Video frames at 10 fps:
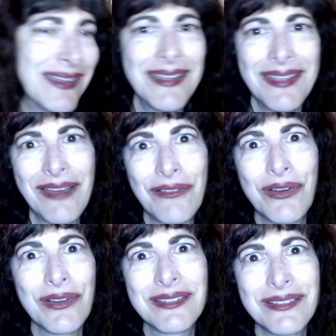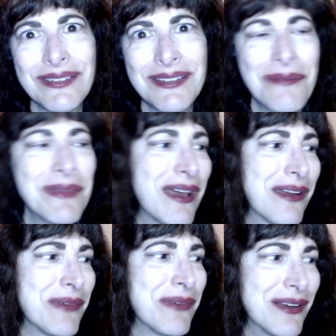Have crystals coming
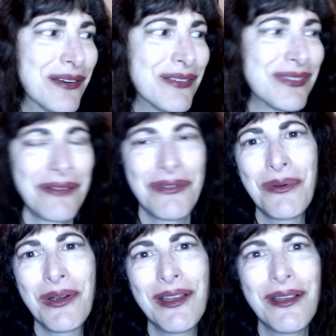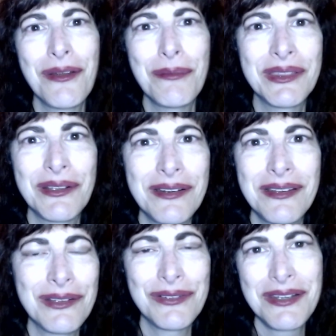out of my ears everywhere here, but
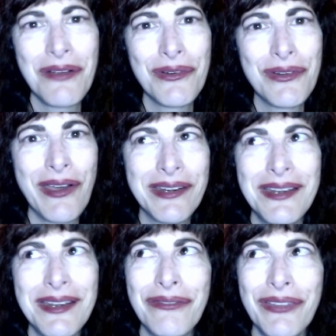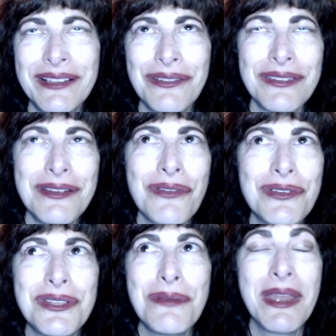there's never not enough. Like, there's never
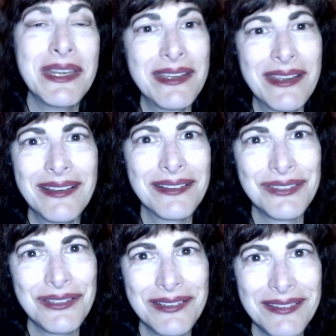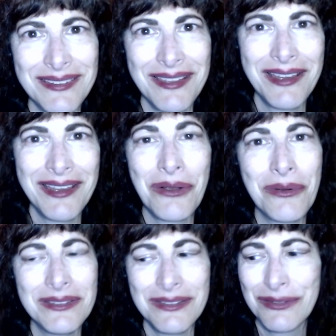too many, I guess you can say. I can
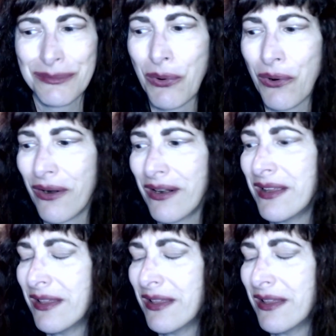always use more.